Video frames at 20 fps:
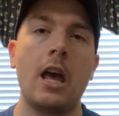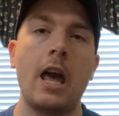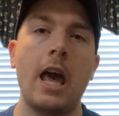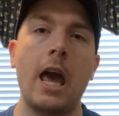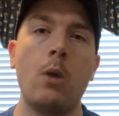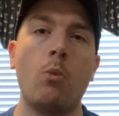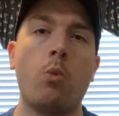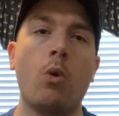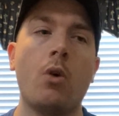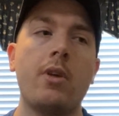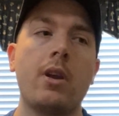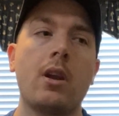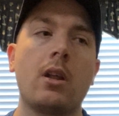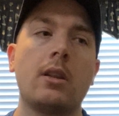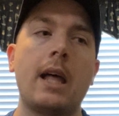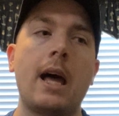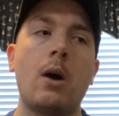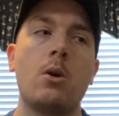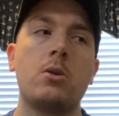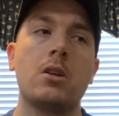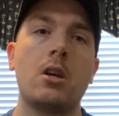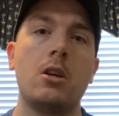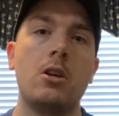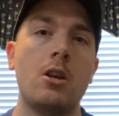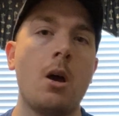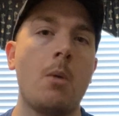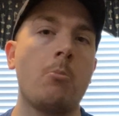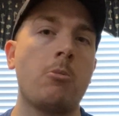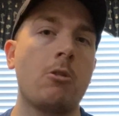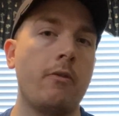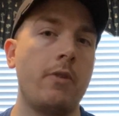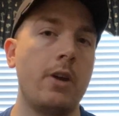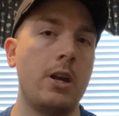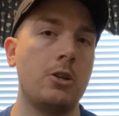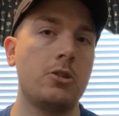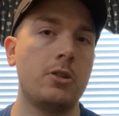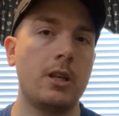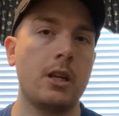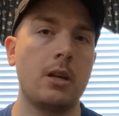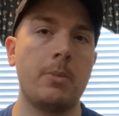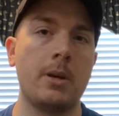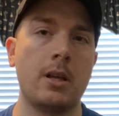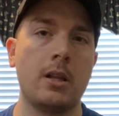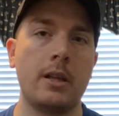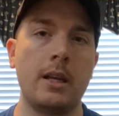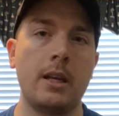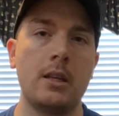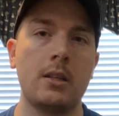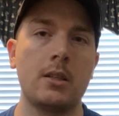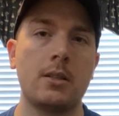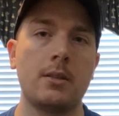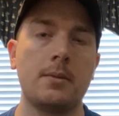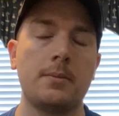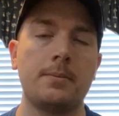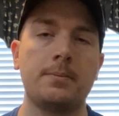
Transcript: and one that allows a number of interesting abilities.